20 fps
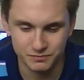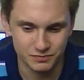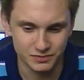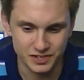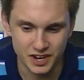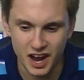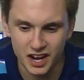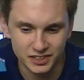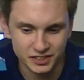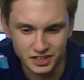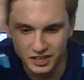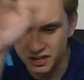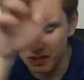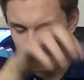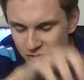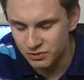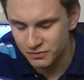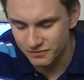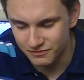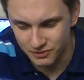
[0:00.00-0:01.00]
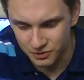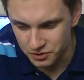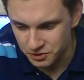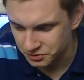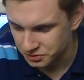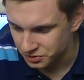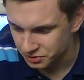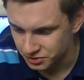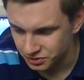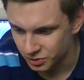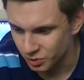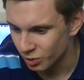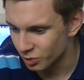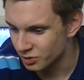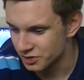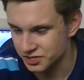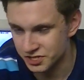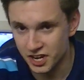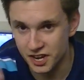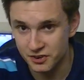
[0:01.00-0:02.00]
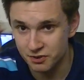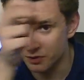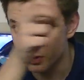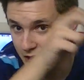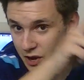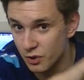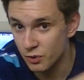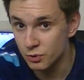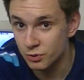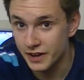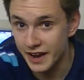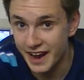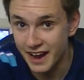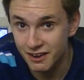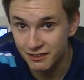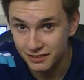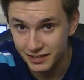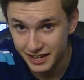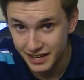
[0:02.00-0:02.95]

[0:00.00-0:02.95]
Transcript: knocked the whole vertical horizontal hold out,